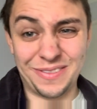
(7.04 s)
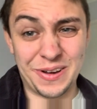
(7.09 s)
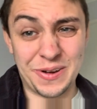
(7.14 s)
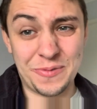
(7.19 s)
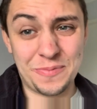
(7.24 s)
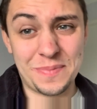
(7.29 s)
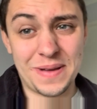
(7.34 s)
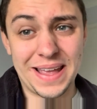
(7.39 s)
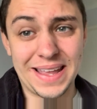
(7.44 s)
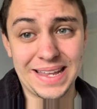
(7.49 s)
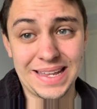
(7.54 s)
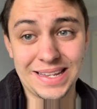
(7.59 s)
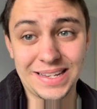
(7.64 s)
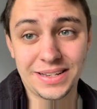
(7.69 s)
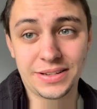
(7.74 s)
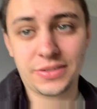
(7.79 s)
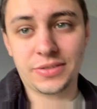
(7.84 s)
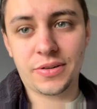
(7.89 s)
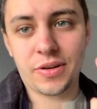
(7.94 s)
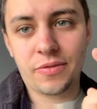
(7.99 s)
not May,
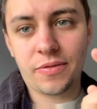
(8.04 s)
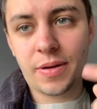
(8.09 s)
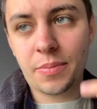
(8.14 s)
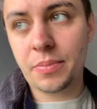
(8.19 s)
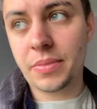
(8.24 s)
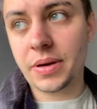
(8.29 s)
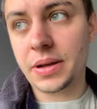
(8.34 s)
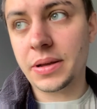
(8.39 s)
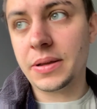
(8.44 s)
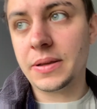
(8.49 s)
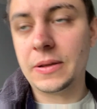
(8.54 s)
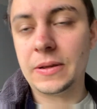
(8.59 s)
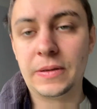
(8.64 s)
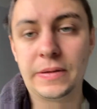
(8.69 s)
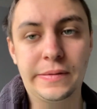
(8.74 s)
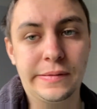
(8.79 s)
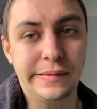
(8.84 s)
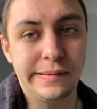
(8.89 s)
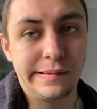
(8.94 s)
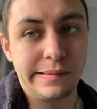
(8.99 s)
it's November.
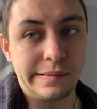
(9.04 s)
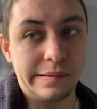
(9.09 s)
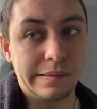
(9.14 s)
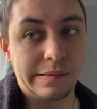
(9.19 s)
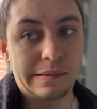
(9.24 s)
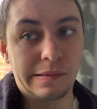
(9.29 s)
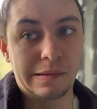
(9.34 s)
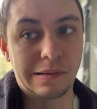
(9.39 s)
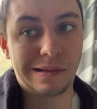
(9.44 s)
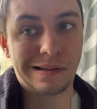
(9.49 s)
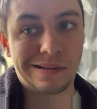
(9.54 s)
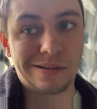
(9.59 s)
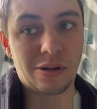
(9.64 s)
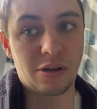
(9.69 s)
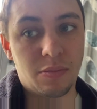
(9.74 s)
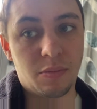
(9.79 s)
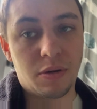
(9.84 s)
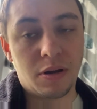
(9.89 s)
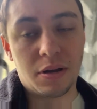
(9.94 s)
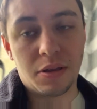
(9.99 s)

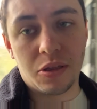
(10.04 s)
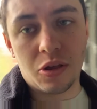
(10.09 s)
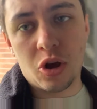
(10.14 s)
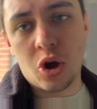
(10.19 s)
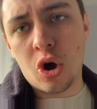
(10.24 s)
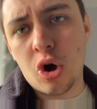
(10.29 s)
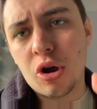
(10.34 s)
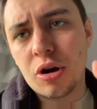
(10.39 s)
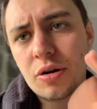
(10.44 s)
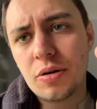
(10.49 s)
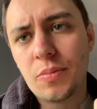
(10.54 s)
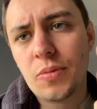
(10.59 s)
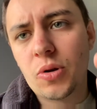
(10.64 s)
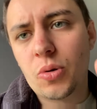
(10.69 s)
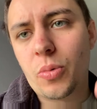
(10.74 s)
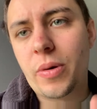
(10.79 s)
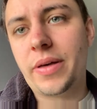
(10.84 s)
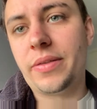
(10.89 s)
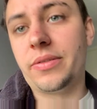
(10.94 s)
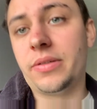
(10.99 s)
Going by the horrible
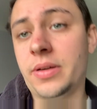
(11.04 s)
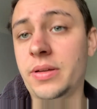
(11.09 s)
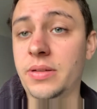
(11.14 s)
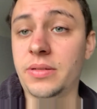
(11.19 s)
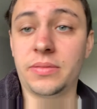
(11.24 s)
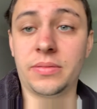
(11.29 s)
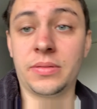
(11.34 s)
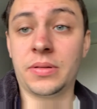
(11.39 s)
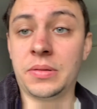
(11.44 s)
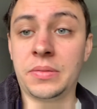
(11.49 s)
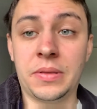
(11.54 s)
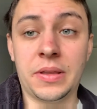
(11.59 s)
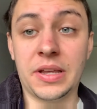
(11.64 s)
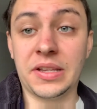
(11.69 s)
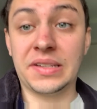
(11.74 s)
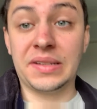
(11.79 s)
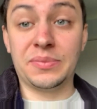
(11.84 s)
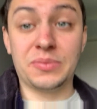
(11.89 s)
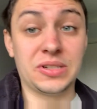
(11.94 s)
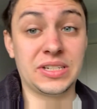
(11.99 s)
weather that I
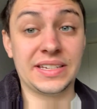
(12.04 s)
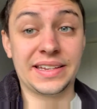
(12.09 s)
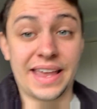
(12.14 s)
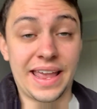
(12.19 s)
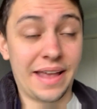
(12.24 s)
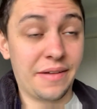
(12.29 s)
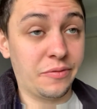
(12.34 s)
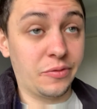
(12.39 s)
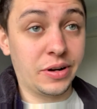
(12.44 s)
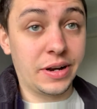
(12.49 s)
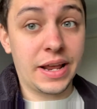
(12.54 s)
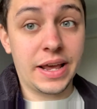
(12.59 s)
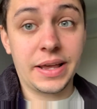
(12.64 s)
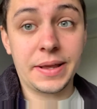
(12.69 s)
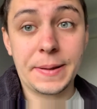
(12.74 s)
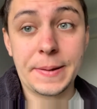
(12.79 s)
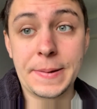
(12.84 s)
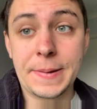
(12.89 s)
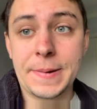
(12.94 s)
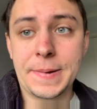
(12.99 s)
seem to say every day.
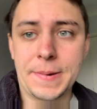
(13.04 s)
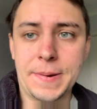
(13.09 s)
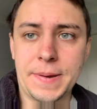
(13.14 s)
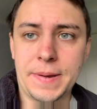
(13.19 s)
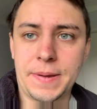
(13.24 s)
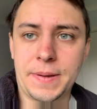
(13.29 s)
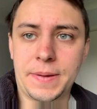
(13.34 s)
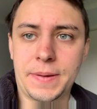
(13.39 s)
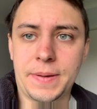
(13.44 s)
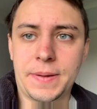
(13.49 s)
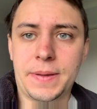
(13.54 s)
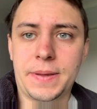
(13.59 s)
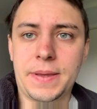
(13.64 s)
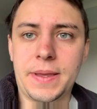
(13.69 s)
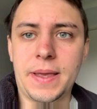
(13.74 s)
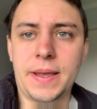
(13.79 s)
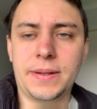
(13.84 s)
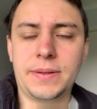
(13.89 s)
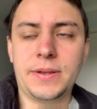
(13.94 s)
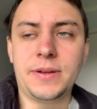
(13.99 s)

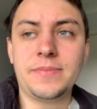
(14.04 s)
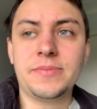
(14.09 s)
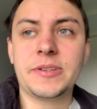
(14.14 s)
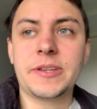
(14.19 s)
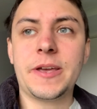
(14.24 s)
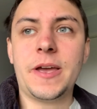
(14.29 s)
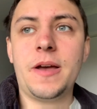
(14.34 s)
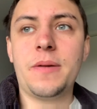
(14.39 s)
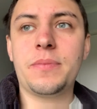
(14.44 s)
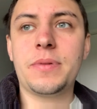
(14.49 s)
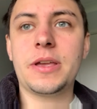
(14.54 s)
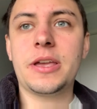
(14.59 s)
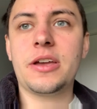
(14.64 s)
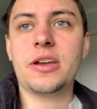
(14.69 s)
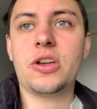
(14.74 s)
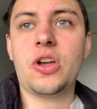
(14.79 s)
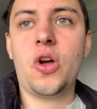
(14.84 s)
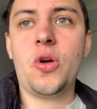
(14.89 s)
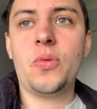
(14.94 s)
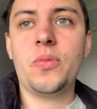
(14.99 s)
Yeah, time to get up and get
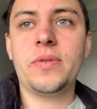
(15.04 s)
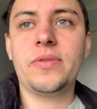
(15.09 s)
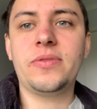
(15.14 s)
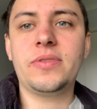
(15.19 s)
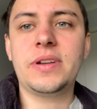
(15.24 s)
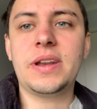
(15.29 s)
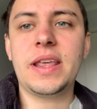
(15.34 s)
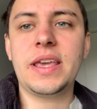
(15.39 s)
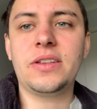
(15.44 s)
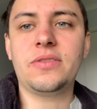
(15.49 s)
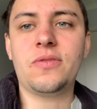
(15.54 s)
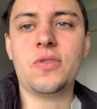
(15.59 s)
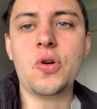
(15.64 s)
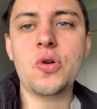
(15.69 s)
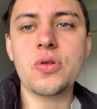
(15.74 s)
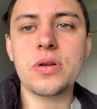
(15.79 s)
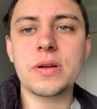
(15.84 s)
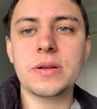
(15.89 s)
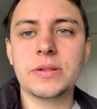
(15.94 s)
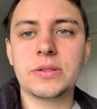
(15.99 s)
going with today's vlog,
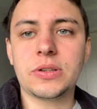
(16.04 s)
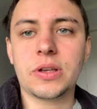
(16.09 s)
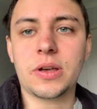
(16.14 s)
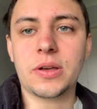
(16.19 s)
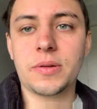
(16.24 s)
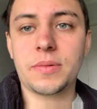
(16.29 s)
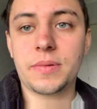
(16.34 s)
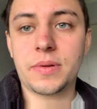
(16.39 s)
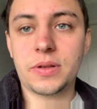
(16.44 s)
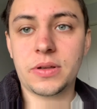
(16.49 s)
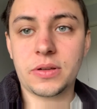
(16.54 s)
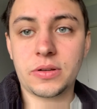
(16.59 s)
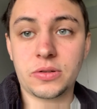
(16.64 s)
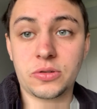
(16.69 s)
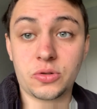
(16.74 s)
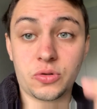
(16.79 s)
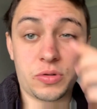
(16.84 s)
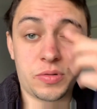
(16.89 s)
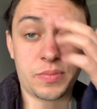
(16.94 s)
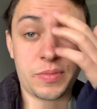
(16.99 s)
so
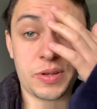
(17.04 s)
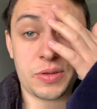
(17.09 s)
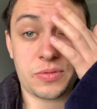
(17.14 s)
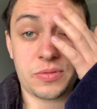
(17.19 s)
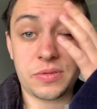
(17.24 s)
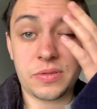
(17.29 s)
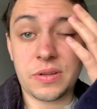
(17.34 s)
join me on,